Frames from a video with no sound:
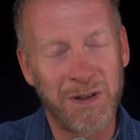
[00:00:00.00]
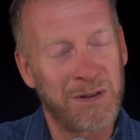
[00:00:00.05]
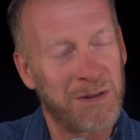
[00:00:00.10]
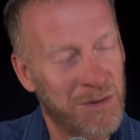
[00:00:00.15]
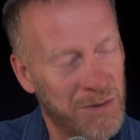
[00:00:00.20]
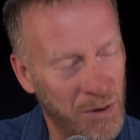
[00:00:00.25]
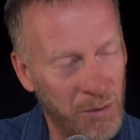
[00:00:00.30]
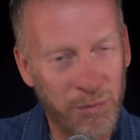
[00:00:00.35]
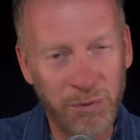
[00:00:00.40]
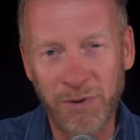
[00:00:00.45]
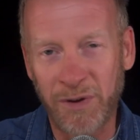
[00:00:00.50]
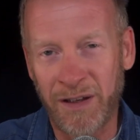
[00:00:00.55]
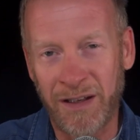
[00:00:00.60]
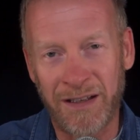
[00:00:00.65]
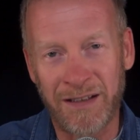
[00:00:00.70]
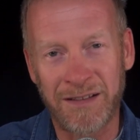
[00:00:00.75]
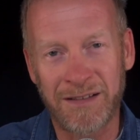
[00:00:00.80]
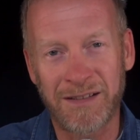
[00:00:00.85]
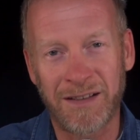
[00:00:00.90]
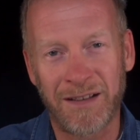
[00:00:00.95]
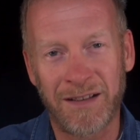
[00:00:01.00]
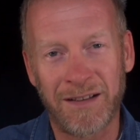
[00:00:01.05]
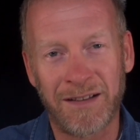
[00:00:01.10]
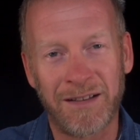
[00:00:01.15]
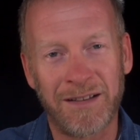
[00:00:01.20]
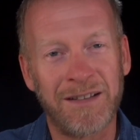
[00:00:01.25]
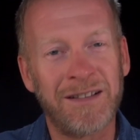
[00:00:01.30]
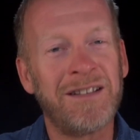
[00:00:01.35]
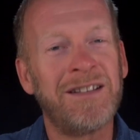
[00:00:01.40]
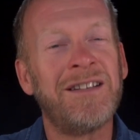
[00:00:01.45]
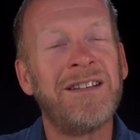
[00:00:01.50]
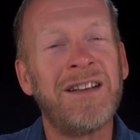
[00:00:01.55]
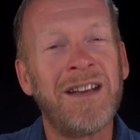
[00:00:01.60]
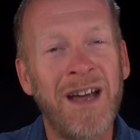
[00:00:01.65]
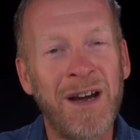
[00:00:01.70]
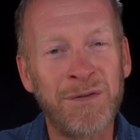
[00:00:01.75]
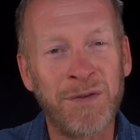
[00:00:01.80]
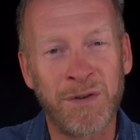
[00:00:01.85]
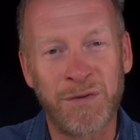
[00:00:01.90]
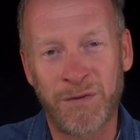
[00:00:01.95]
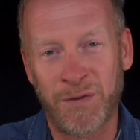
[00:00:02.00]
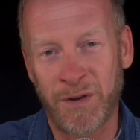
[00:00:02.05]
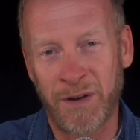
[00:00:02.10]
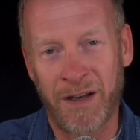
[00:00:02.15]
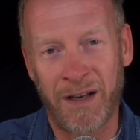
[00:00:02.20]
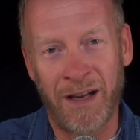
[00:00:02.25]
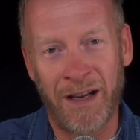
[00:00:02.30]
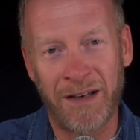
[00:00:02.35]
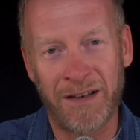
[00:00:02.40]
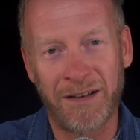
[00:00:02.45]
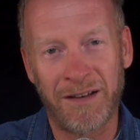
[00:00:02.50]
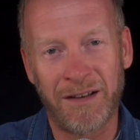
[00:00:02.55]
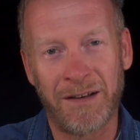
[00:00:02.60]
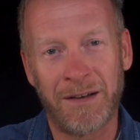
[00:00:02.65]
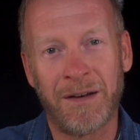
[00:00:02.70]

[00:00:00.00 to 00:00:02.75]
So please, never forget,